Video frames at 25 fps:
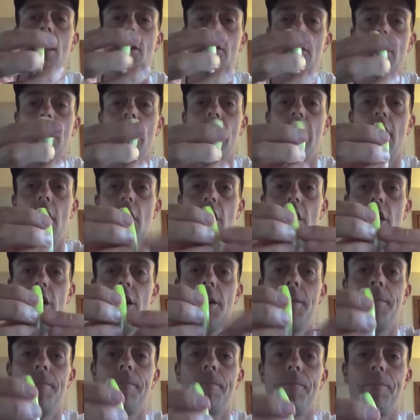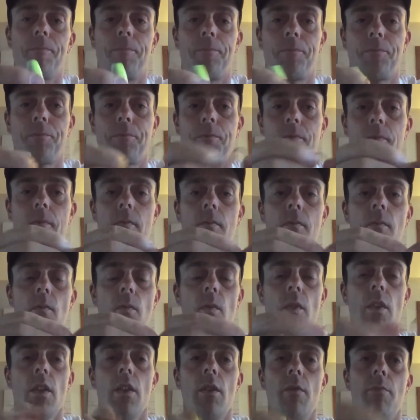So you get your lure
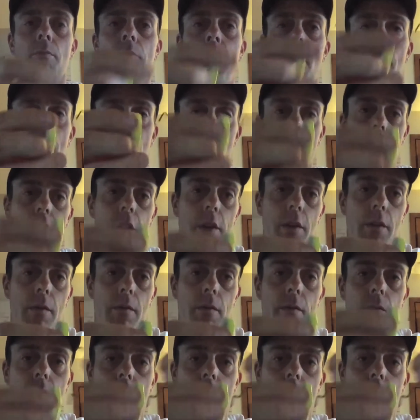and pop the